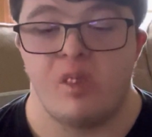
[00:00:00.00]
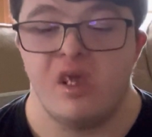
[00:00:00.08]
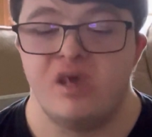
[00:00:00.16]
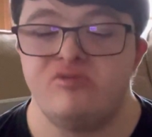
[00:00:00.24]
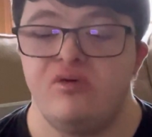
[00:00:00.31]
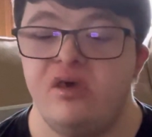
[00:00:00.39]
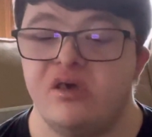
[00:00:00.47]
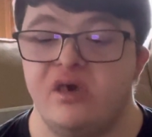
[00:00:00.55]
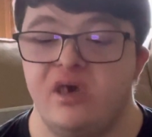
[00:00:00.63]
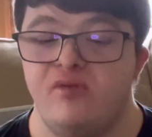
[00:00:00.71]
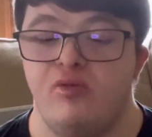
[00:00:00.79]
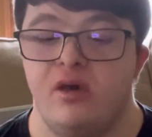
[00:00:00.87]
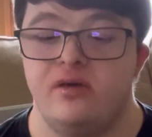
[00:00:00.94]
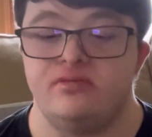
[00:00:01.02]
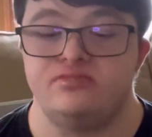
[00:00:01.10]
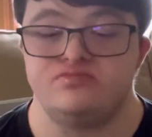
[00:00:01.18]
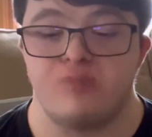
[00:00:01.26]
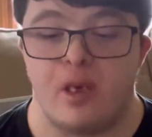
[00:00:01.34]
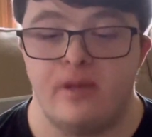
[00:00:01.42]
is really good with
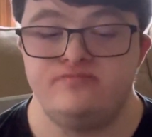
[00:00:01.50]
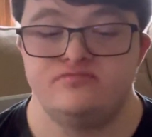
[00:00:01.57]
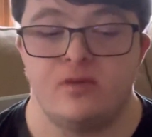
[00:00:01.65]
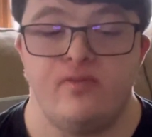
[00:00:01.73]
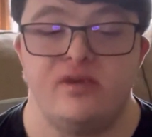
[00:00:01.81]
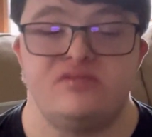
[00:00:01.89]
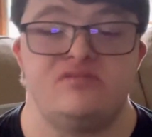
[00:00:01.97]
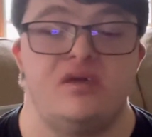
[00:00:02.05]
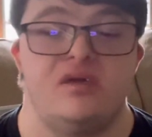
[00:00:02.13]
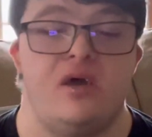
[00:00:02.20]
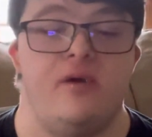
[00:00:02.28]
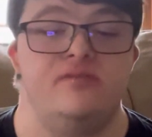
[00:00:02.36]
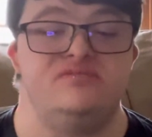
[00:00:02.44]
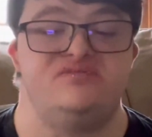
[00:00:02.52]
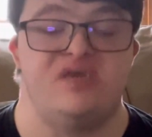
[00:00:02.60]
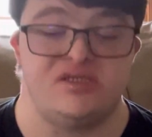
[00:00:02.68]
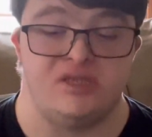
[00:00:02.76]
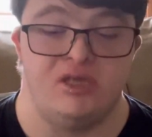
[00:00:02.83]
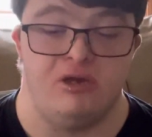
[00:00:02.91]
this
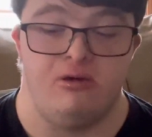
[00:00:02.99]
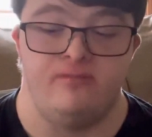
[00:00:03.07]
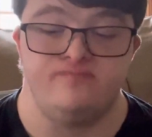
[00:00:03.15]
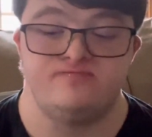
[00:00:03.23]
chili.